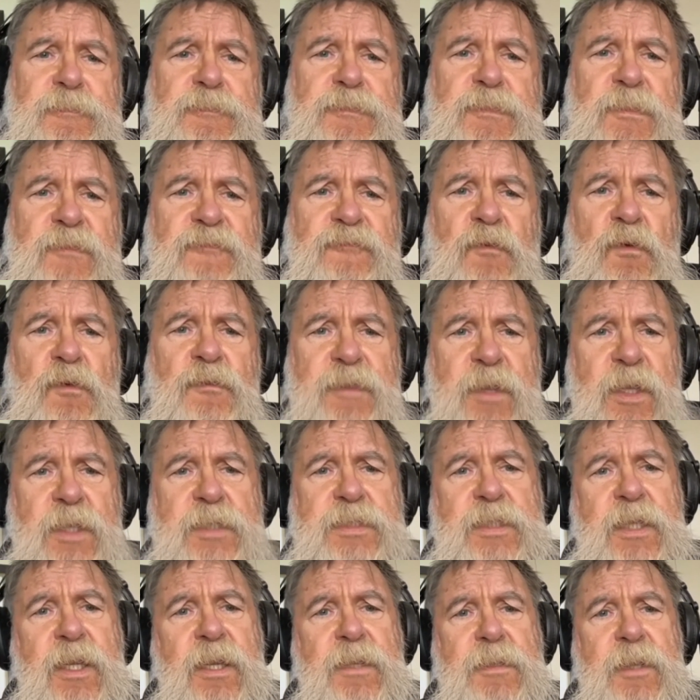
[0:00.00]
for this
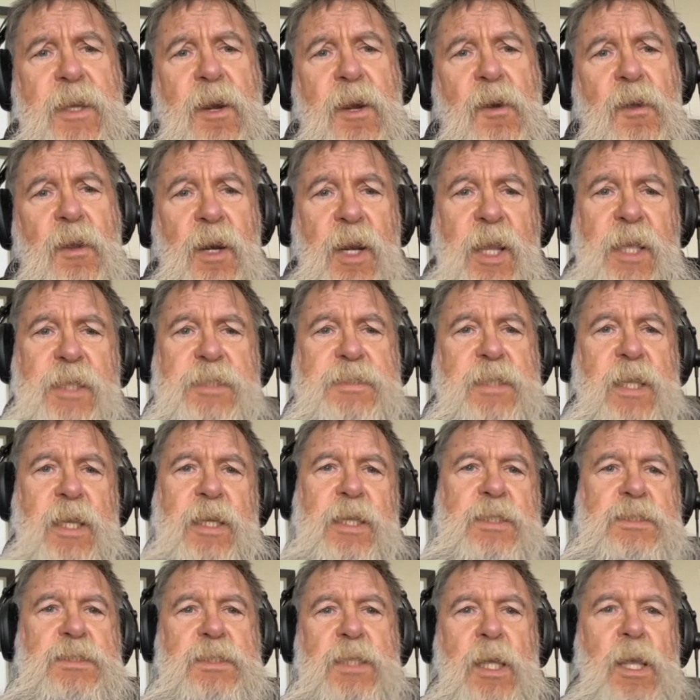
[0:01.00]
in there unless they
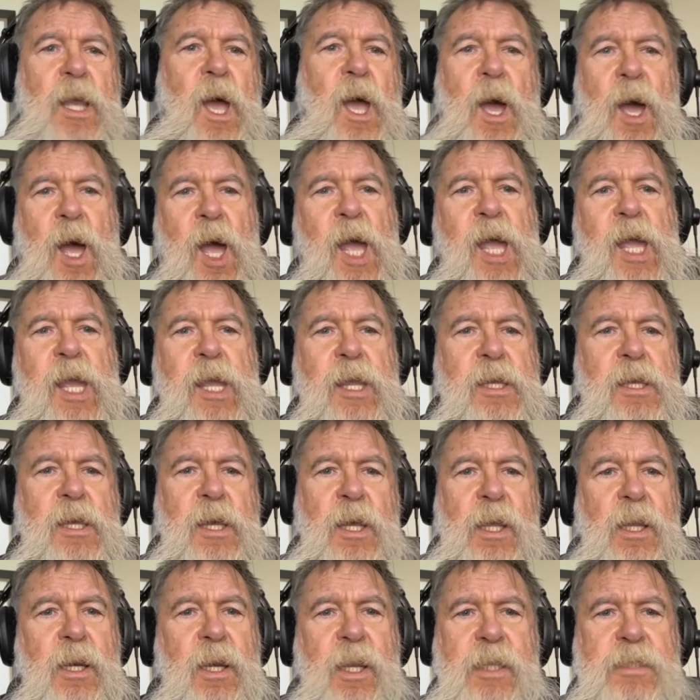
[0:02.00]
just say hey
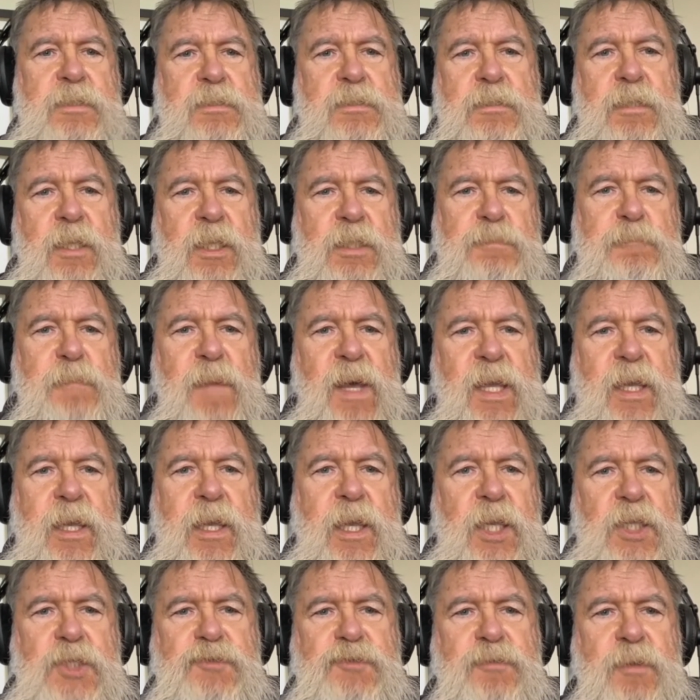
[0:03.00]
let's let's make
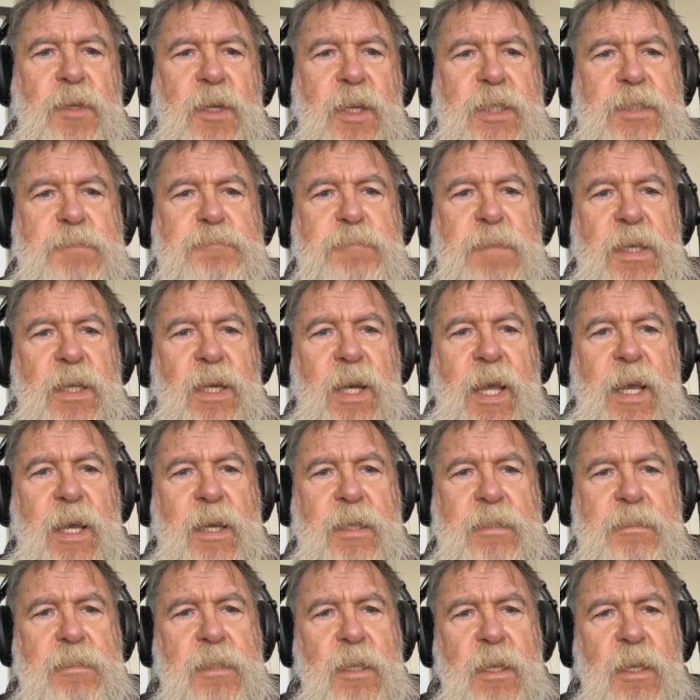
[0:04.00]
history let's be like